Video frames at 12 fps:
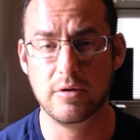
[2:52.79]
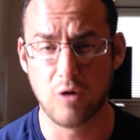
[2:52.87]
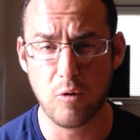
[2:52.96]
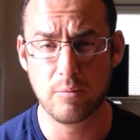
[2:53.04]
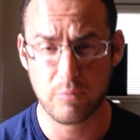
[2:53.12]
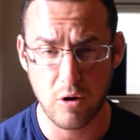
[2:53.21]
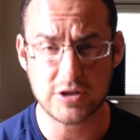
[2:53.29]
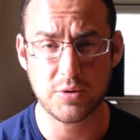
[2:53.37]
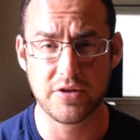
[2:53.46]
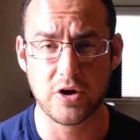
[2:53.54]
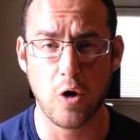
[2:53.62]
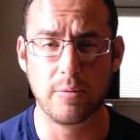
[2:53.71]
approach it
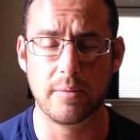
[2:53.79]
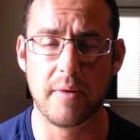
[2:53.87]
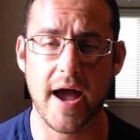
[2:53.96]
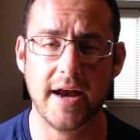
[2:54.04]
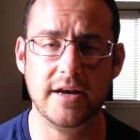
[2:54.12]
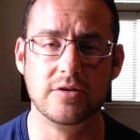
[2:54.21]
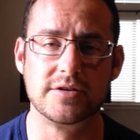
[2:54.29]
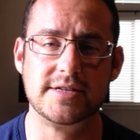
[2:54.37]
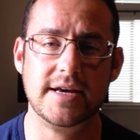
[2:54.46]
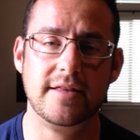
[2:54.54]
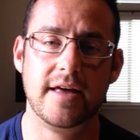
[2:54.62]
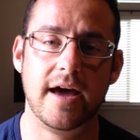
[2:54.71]
with an open mind, you'll
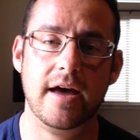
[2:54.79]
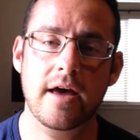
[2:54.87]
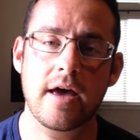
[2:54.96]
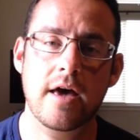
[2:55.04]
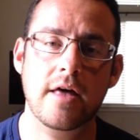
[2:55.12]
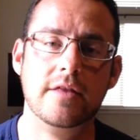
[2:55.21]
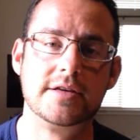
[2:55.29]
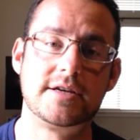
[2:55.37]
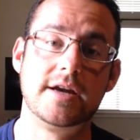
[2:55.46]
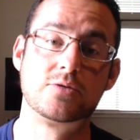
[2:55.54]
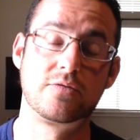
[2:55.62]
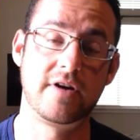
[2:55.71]
see that the
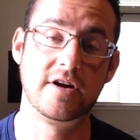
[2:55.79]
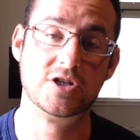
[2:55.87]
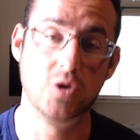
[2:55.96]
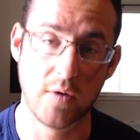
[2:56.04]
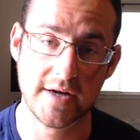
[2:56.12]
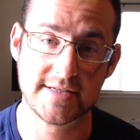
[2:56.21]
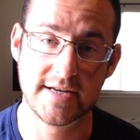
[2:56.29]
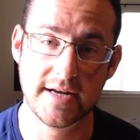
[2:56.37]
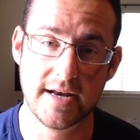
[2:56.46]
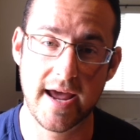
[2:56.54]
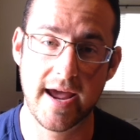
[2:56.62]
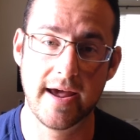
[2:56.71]
studies were very
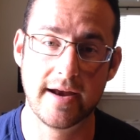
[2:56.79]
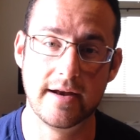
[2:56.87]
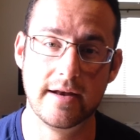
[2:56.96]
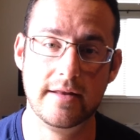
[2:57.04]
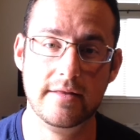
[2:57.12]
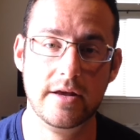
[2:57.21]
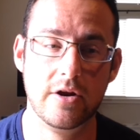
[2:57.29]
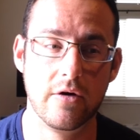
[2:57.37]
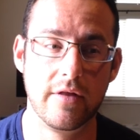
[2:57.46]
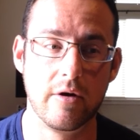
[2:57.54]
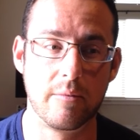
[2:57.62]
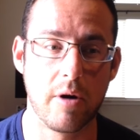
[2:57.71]
twisted, and
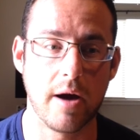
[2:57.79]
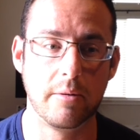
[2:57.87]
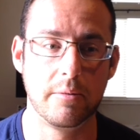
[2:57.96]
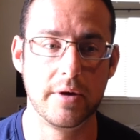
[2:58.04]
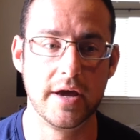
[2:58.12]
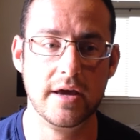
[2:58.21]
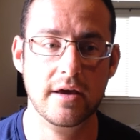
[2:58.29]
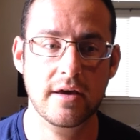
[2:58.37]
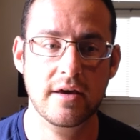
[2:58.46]
they were probably